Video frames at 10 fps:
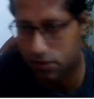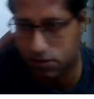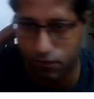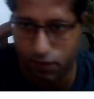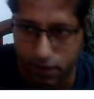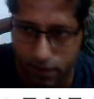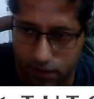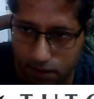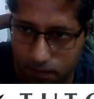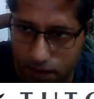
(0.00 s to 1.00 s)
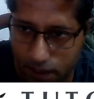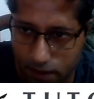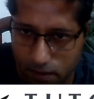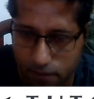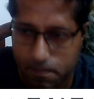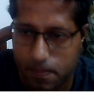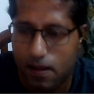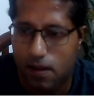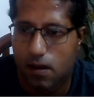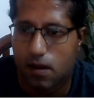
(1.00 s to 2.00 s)
somewhere in the number line,
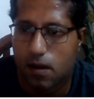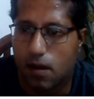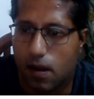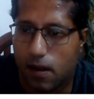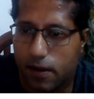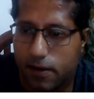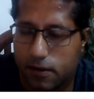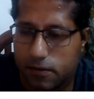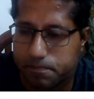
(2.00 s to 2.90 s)
and